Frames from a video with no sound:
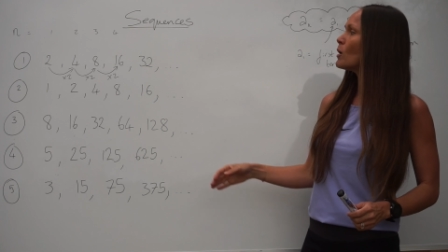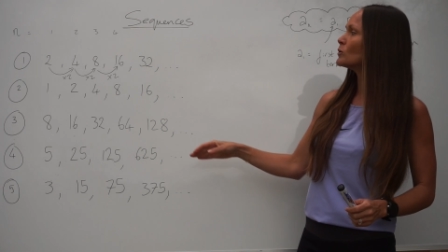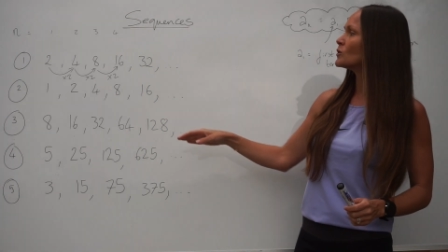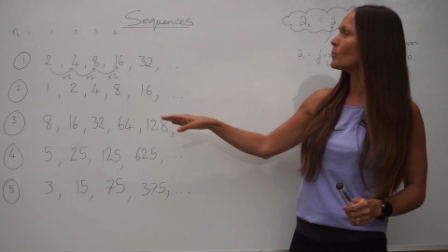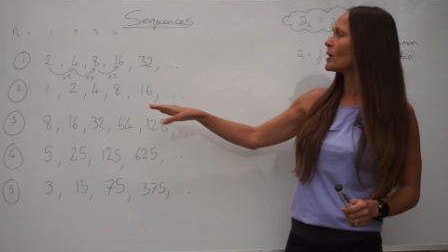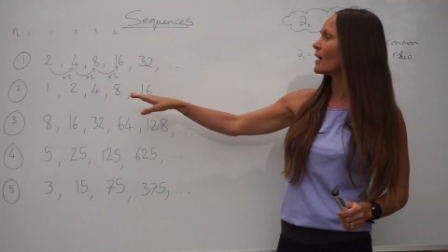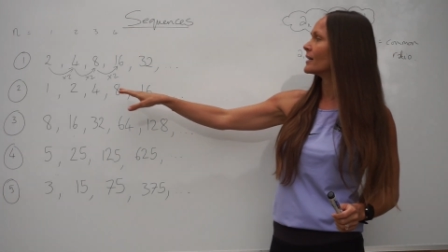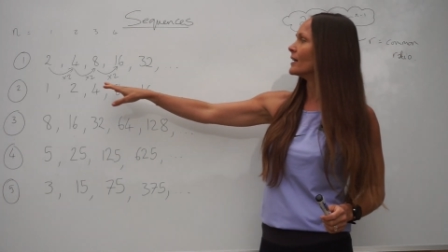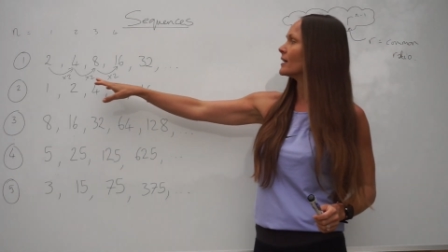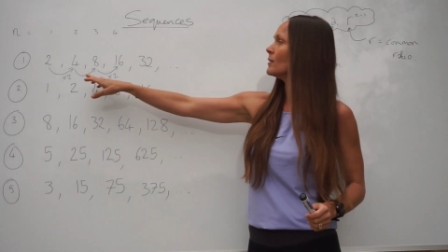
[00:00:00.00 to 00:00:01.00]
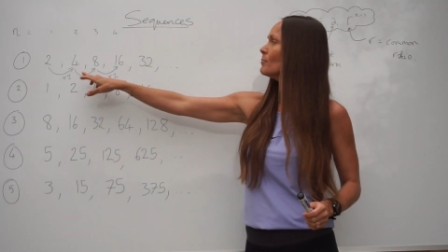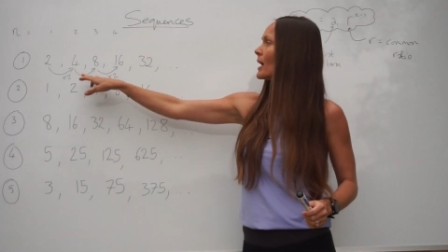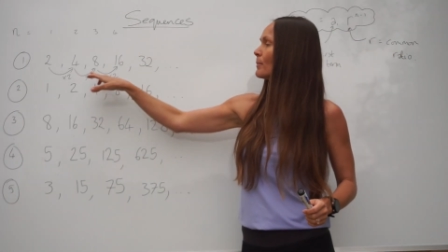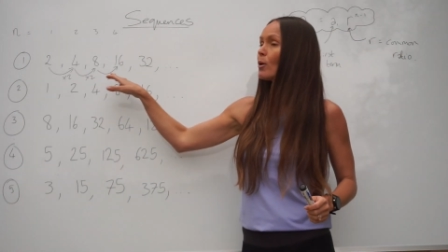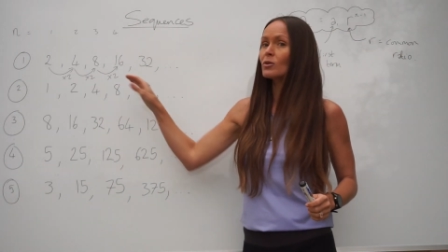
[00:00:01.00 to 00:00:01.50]
multiplying
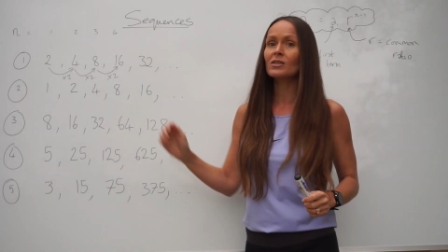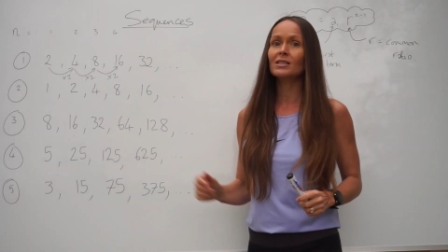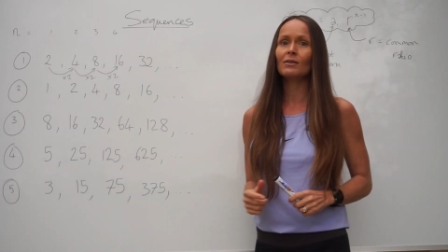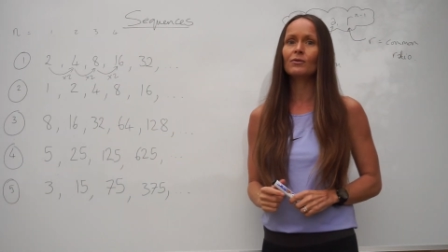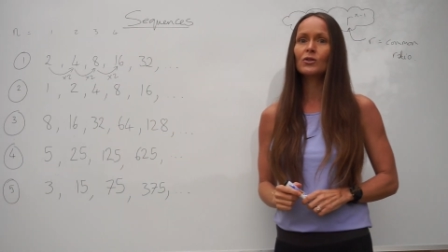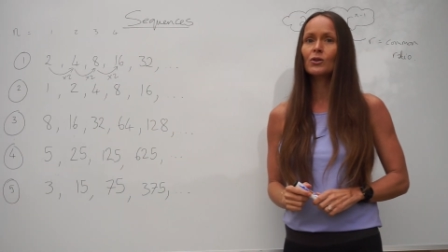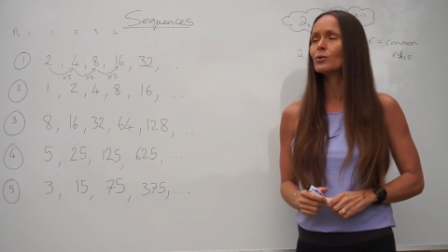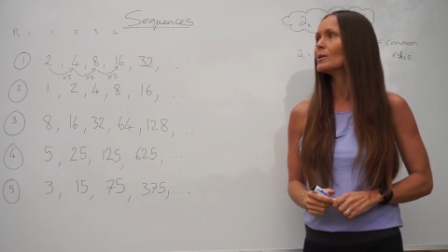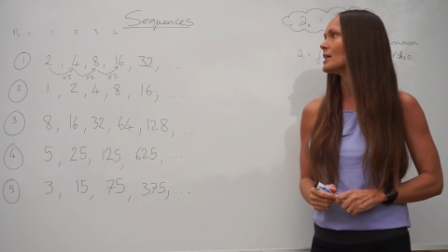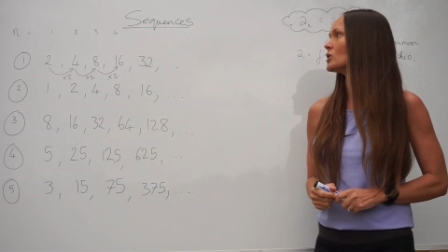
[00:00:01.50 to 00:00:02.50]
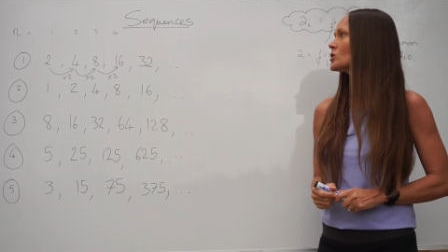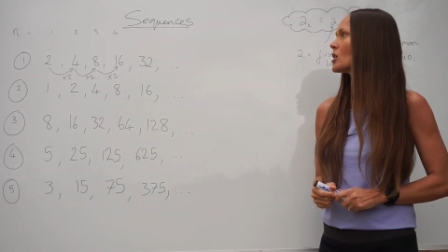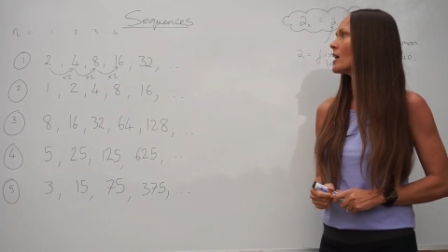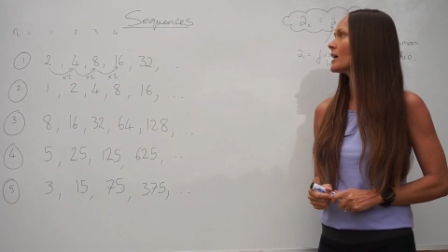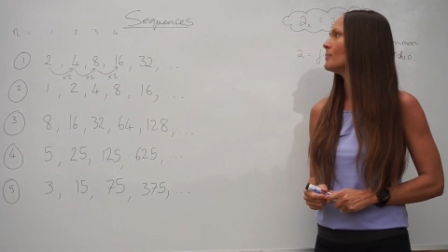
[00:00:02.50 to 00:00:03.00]
by positive 2 each
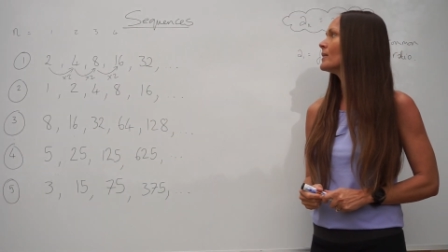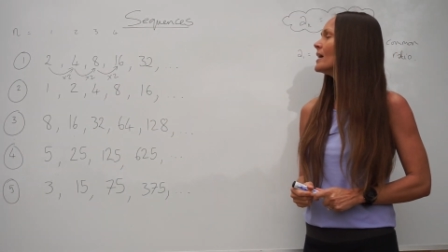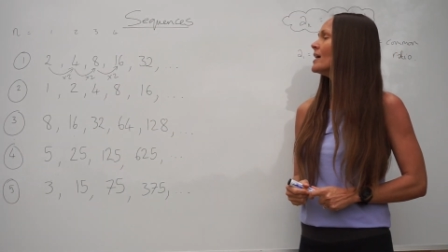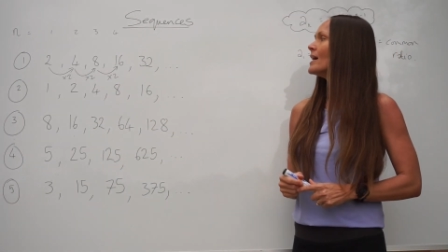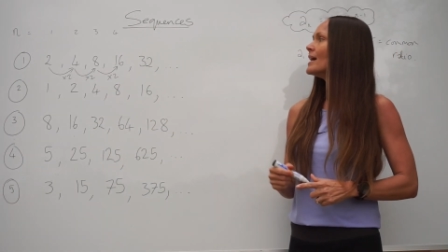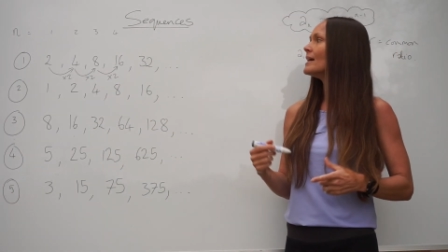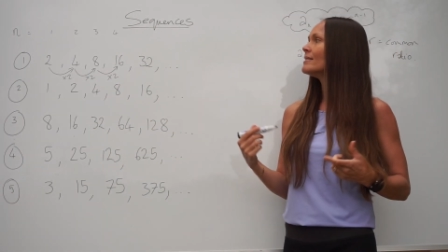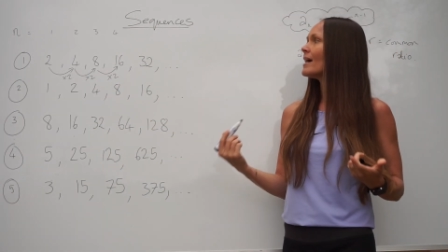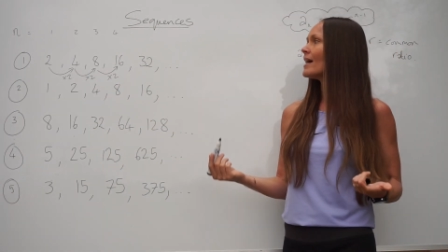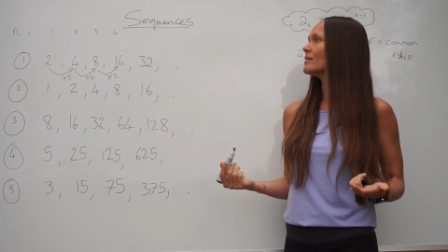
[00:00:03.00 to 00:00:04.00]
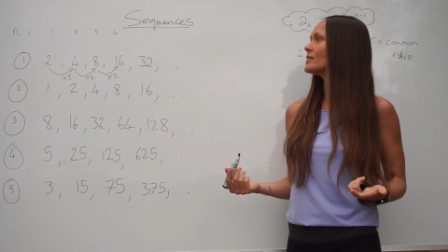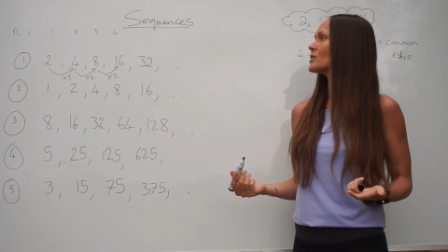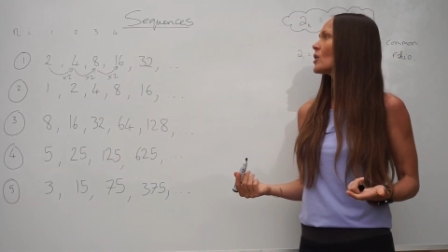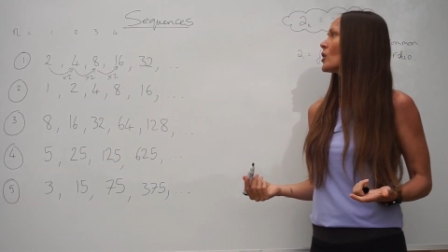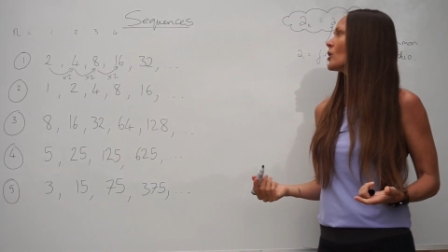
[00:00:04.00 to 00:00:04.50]
time, in the nth
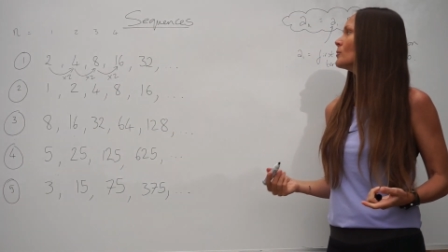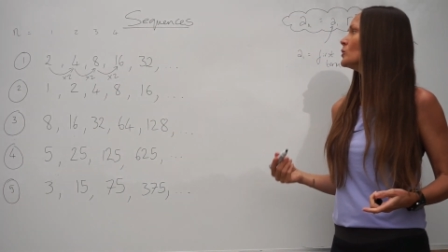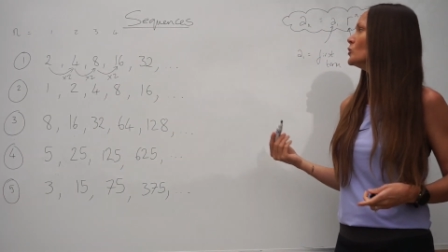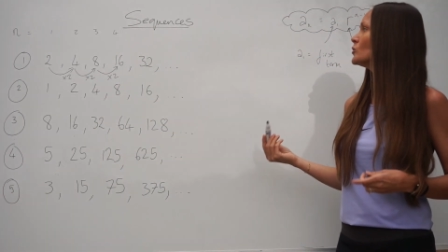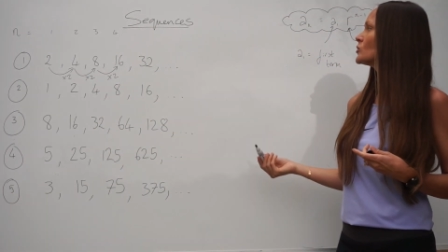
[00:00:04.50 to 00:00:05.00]
term you